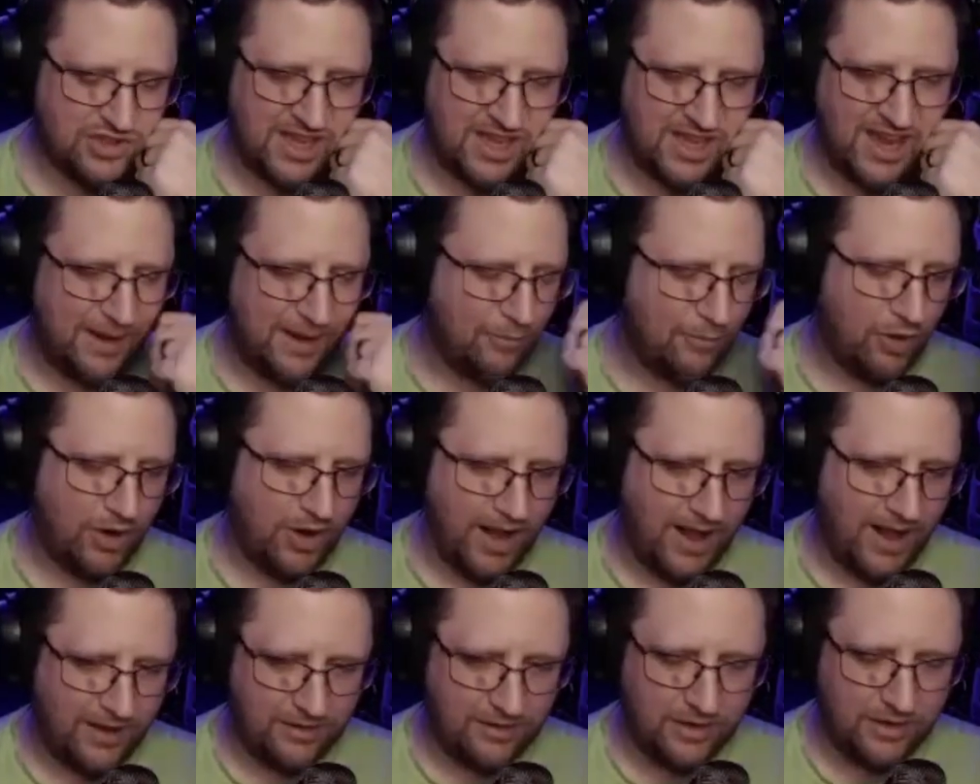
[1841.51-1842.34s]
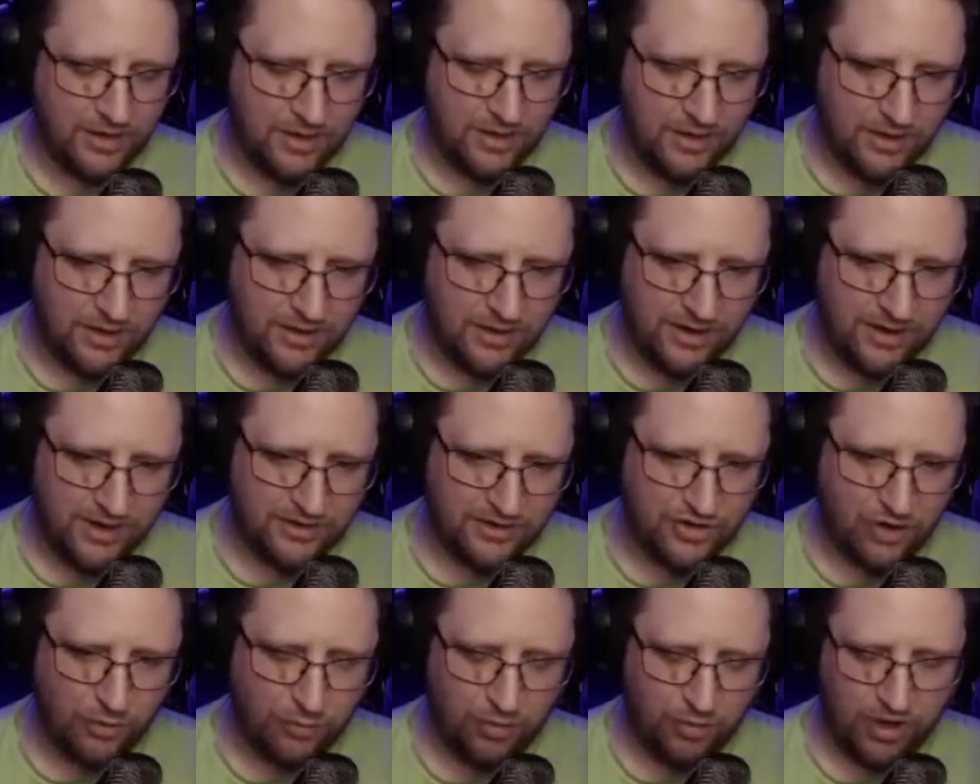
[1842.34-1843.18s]
the camera not
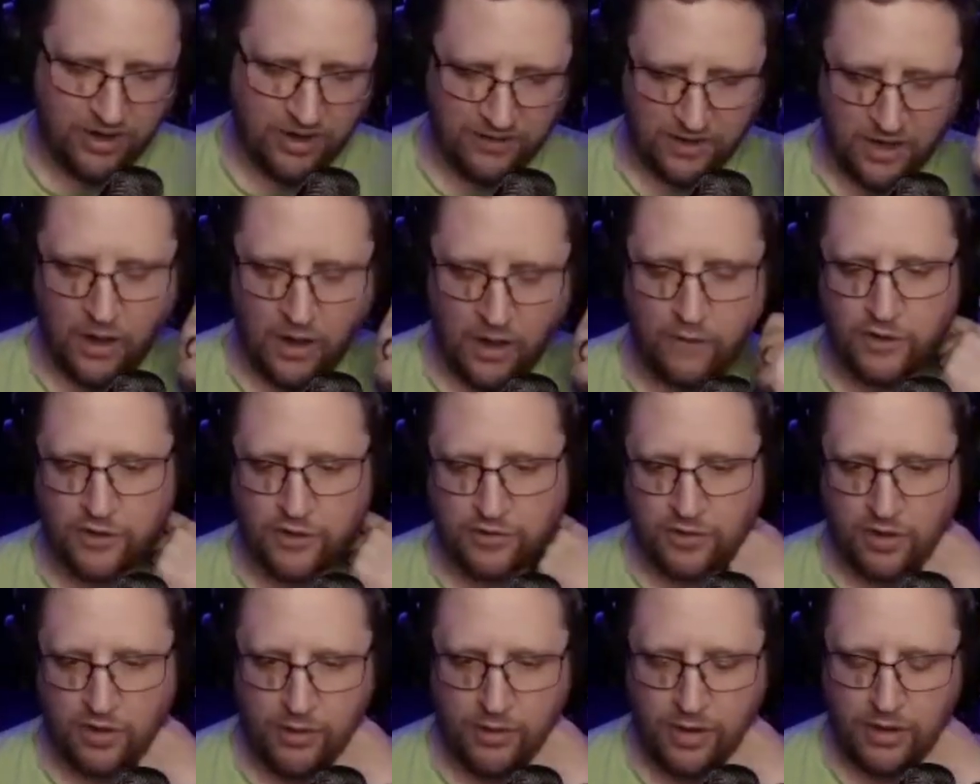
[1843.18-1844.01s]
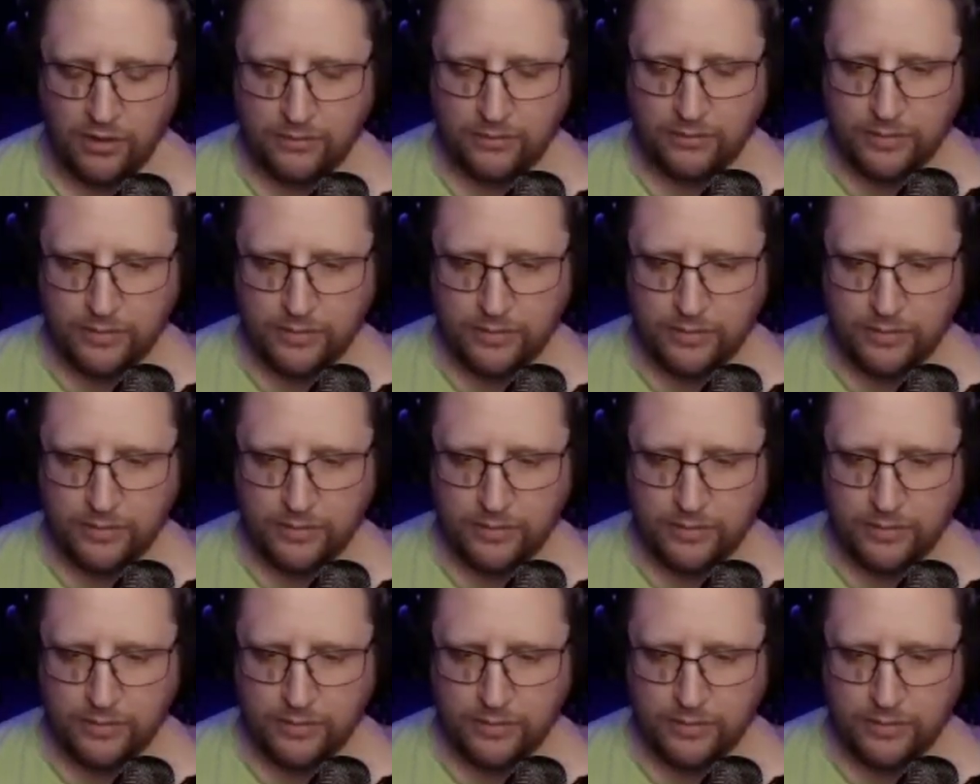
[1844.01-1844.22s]
interpreting the colors very well.